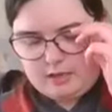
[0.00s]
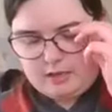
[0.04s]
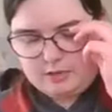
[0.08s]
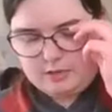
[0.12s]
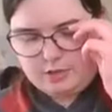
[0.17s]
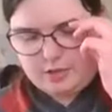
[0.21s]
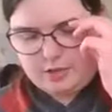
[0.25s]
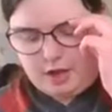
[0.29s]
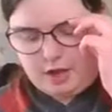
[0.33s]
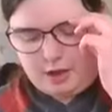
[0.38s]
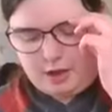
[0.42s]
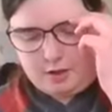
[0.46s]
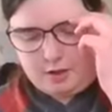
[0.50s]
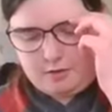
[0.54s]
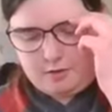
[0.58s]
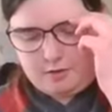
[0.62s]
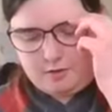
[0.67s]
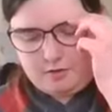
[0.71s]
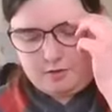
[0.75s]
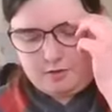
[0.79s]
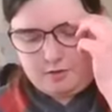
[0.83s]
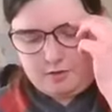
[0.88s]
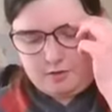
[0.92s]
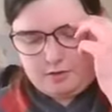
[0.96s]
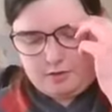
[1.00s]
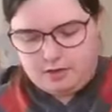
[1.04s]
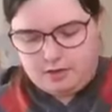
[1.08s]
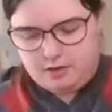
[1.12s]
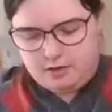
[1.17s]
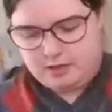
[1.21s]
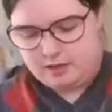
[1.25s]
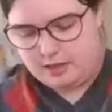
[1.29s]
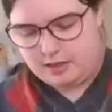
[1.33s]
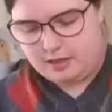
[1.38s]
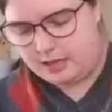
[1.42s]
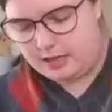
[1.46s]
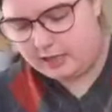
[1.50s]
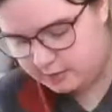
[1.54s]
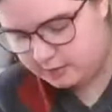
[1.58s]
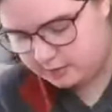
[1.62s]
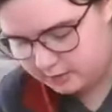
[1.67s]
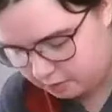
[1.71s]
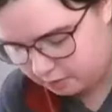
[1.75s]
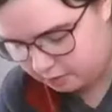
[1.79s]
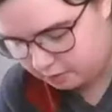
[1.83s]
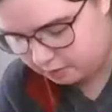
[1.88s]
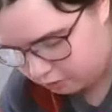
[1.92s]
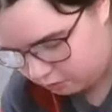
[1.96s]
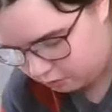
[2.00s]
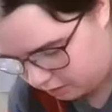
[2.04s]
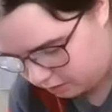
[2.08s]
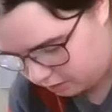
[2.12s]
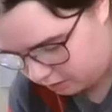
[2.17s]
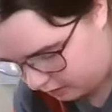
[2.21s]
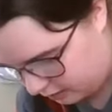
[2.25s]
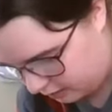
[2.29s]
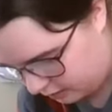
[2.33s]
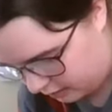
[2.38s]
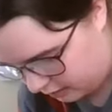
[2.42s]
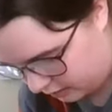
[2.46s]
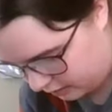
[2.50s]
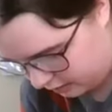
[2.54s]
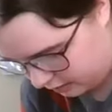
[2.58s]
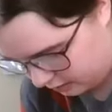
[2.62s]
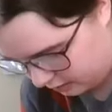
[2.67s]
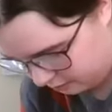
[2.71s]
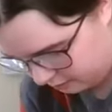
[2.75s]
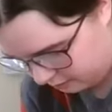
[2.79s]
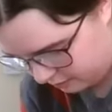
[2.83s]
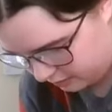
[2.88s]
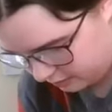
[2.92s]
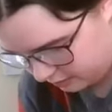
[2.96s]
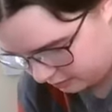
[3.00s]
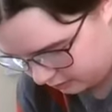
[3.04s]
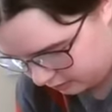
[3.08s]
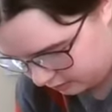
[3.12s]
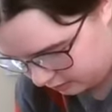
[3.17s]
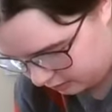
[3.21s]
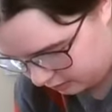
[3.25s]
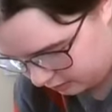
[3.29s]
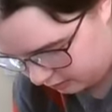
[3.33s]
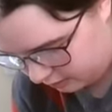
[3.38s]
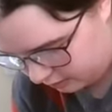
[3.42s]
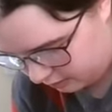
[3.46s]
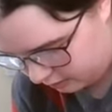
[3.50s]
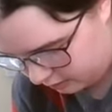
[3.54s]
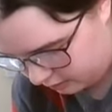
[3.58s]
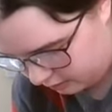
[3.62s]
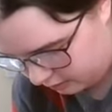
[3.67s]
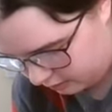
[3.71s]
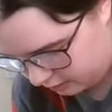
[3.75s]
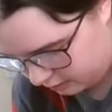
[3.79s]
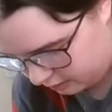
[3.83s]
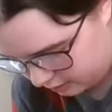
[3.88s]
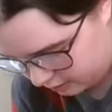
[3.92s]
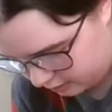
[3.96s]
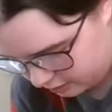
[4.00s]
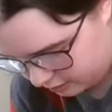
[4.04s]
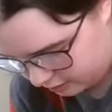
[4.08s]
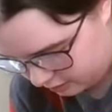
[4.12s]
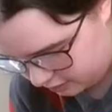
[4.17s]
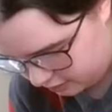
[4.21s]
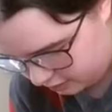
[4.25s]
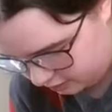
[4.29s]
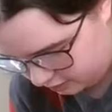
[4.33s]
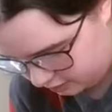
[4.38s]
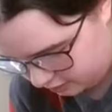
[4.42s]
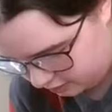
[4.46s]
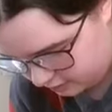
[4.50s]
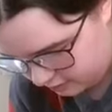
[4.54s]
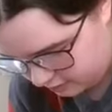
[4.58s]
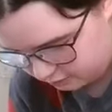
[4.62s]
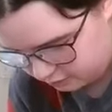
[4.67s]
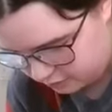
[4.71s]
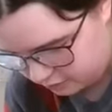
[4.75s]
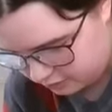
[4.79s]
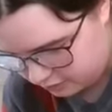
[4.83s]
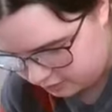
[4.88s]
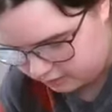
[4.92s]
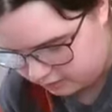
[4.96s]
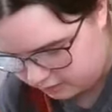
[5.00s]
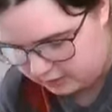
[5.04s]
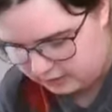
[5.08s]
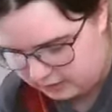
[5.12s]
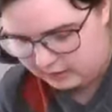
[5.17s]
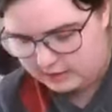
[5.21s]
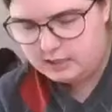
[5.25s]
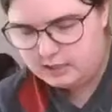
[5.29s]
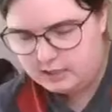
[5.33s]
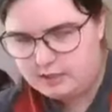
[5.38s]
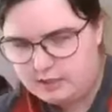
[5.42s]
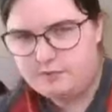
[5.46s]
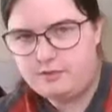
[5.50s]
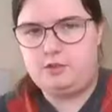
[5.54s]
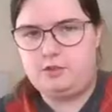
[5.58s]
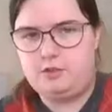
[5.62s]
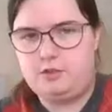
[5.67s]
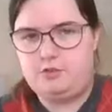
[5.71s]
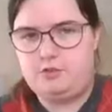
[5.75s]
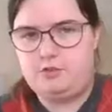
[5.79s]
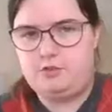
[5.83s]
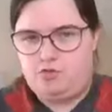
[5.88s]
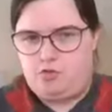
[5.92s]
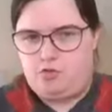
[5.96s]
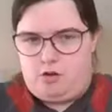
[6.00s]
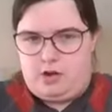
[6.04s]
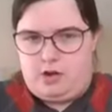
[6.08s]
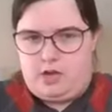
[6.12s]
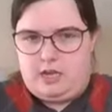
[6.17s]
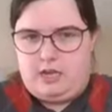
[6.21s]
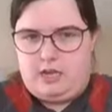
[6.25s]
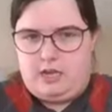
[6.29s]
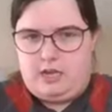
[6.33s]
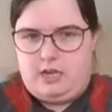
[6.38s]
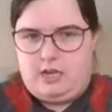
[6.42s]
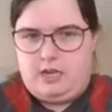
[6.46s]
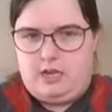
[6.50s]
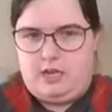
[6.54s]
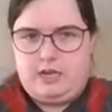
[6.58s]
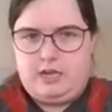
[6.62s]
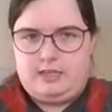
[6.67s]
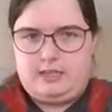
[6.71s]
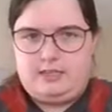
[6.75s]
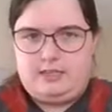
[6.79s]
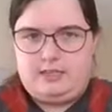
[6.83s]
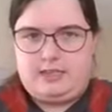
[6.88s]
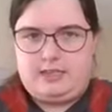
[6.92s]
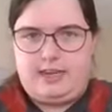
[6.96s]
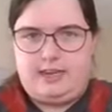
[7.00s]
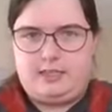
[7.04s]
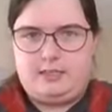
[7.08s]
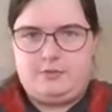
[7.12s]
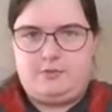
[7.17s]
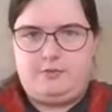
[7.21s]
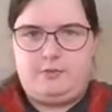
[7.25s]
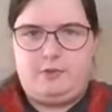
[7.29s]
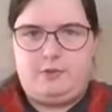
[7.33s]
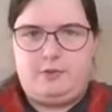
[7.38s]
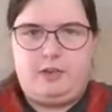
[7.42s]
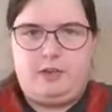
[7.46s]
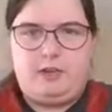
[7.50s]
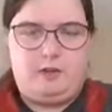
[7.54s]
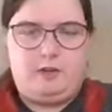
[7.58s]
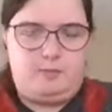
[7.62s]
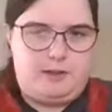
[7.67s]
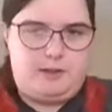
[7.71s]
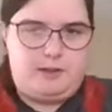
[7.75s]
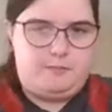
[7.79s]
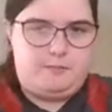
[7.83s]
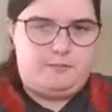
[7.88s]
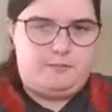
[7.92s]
So that's what I'm gonna do, is I'm just gonna leave it to dry in its case for a little bit.